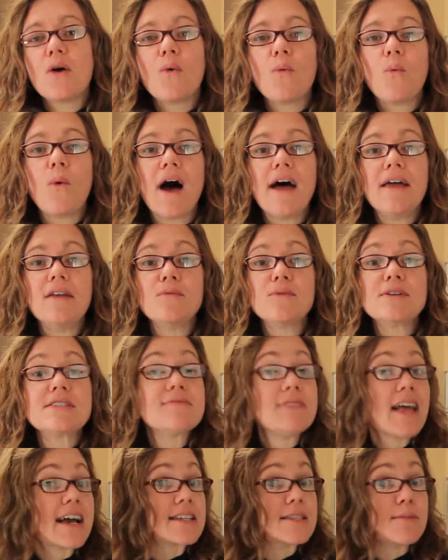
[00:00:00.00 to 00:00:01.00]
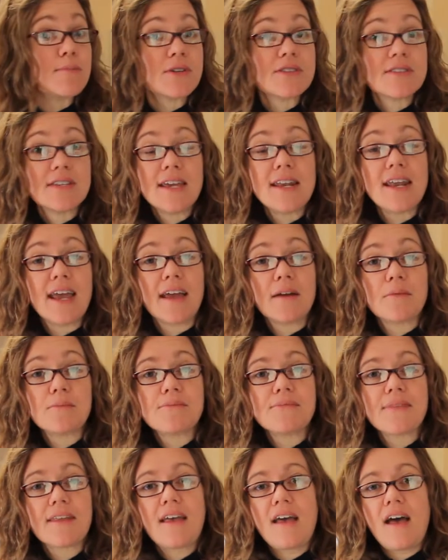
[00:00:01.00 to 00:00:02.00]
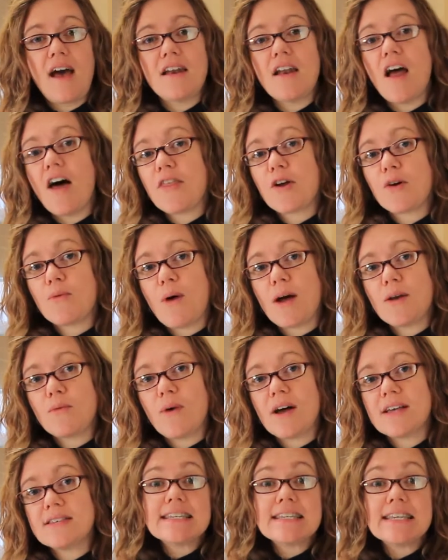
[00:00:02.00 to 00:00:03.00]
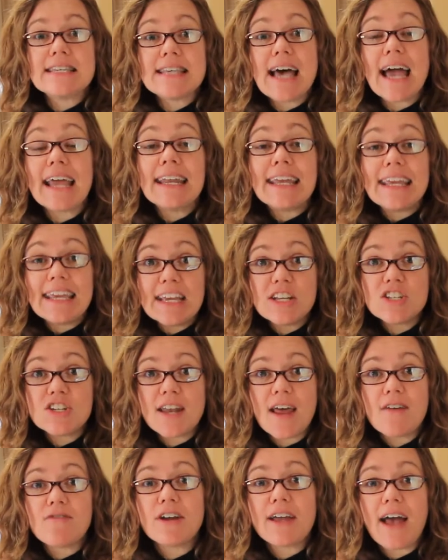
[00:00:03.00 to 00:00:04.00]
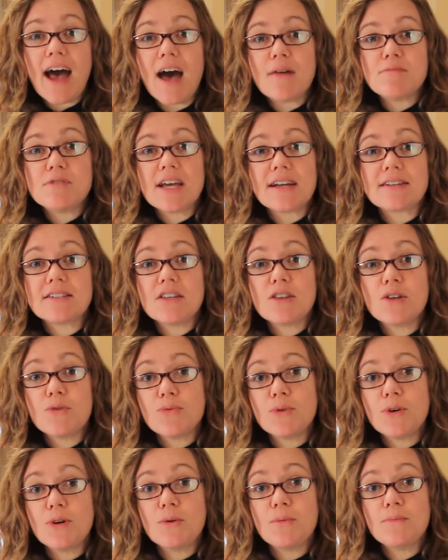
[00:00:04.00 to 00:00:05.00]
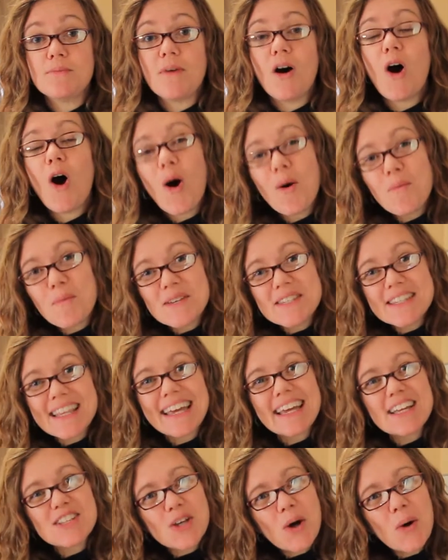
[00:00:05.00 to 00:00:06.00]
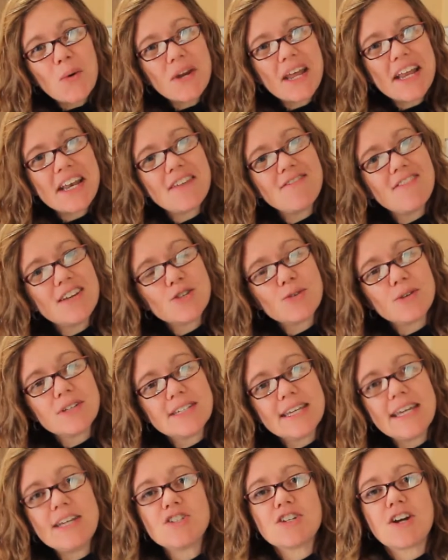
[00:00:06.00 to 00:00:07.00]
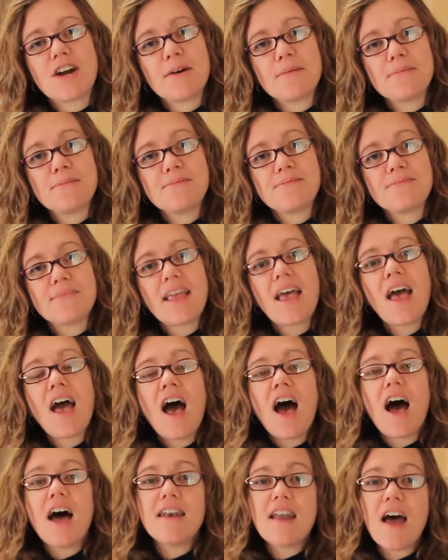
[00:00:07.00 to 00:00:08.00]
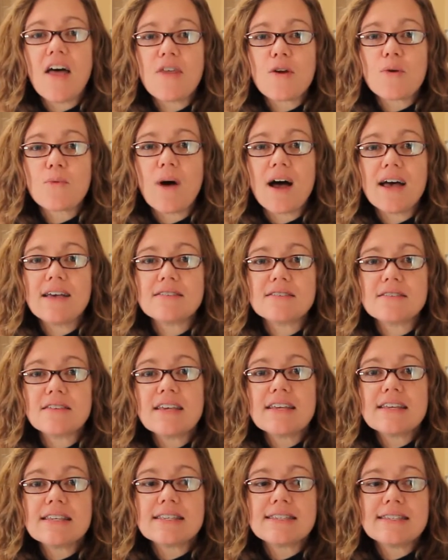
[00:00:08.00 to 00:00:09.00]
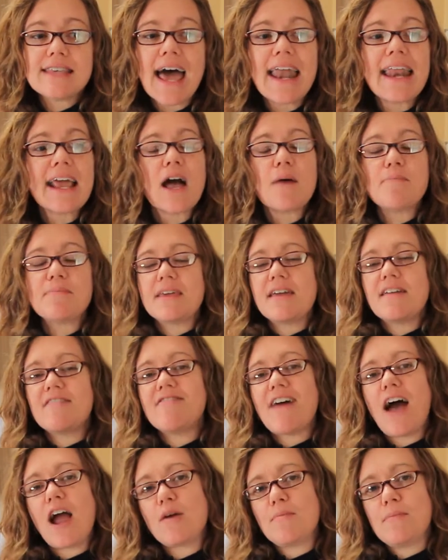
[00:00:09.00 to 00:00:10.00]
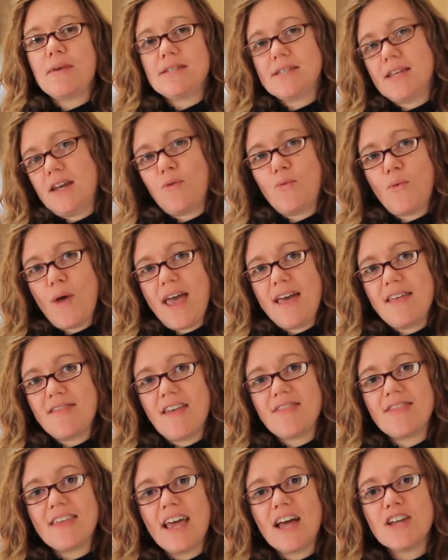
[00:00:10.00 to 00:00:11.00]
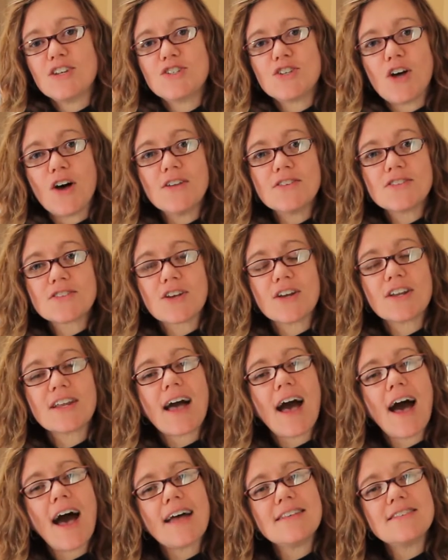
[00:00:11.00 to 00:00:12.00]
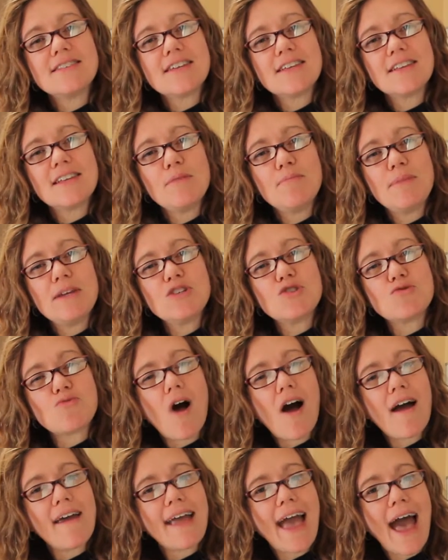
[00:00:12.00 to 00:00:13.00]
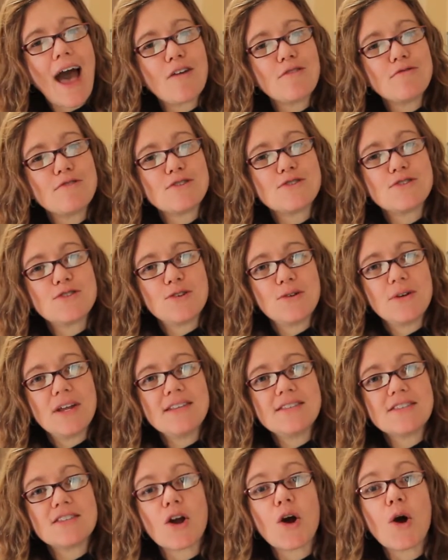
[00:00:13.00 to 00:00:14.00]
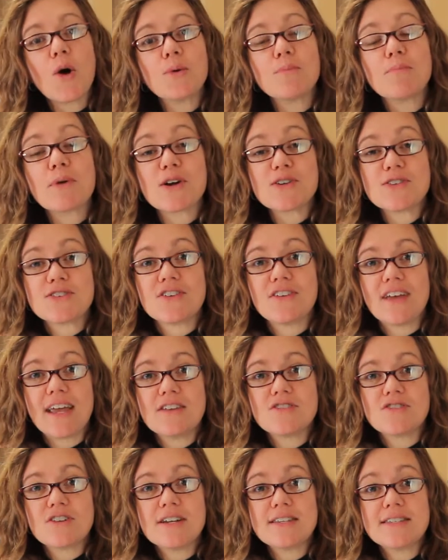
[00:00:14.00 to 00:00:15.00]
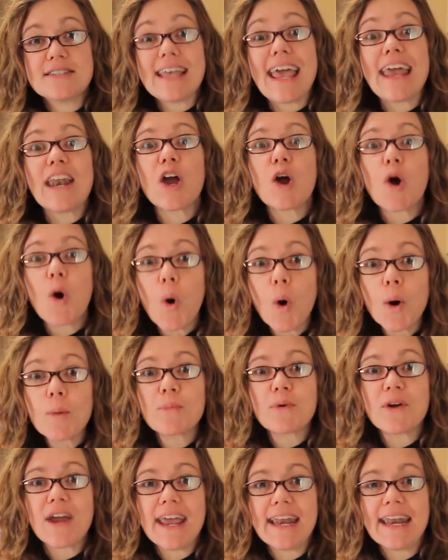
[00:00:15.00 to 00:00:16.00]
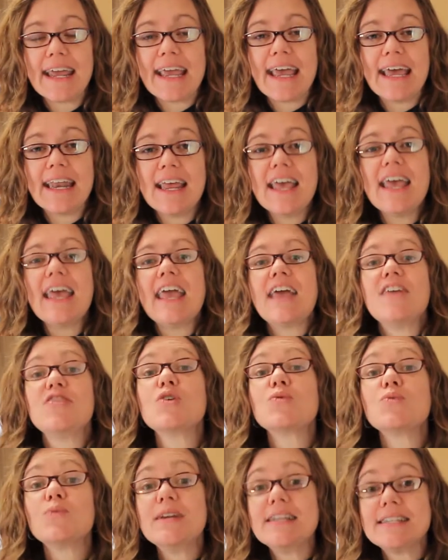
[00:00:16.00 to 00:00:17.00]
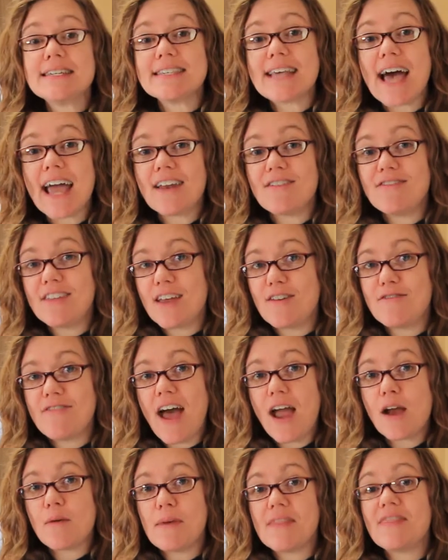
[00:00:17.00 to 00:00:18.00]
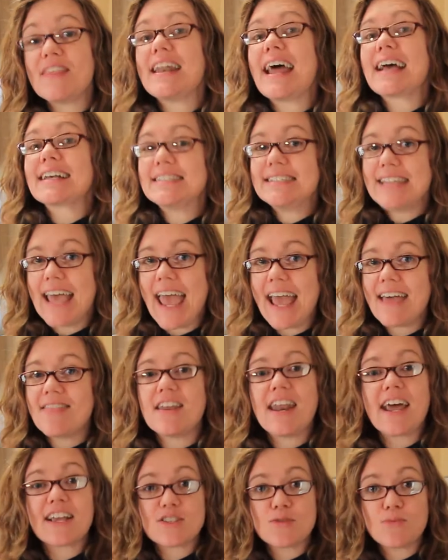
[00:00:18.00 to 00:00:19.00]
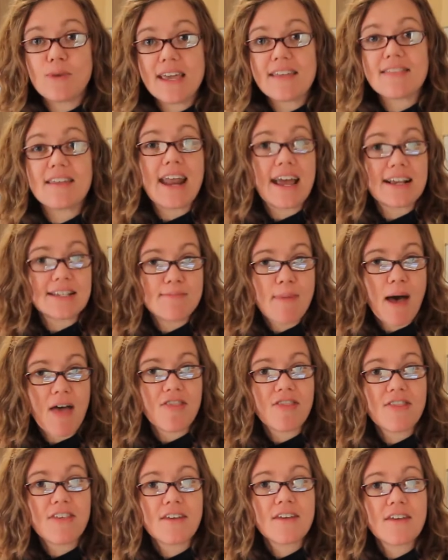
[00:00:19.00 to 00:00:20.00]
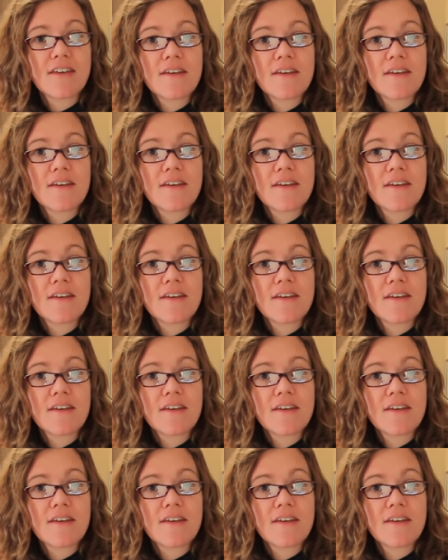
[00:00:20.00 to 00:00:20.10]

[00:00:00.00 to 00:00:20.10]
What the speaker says: One was flexible seating. Another one was designing each and every object in the room almost like its own individual teacher. Another was setting up the environment in a way that the adults could constantly be drawing out of the students their own personal interests and incorporating it in the redesign of the environment the next day, the next week, the next month.